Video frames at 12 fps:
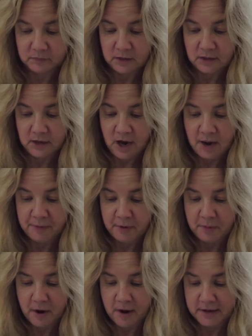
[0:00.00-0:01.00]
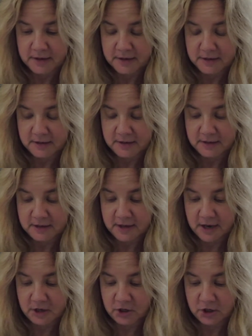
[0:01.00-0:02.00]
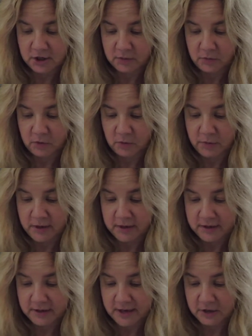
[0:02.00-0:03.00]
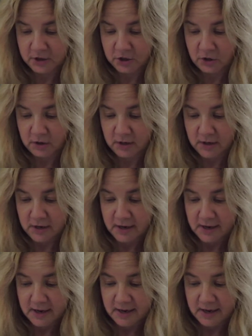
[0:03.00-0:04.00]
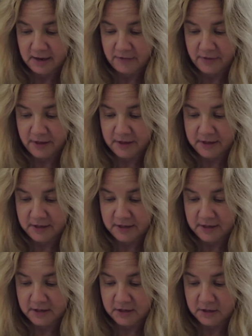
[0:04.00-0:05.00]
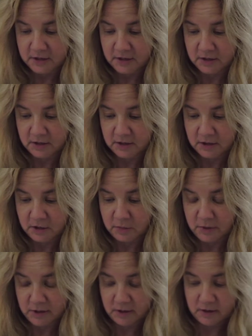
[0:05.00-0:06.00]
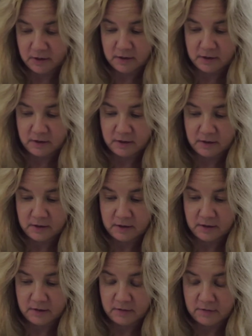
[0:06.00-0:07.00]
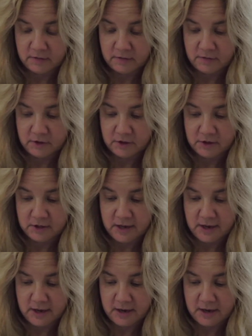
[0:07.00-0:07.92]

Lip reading: compromise, discussion will be essential if this is to be for sale.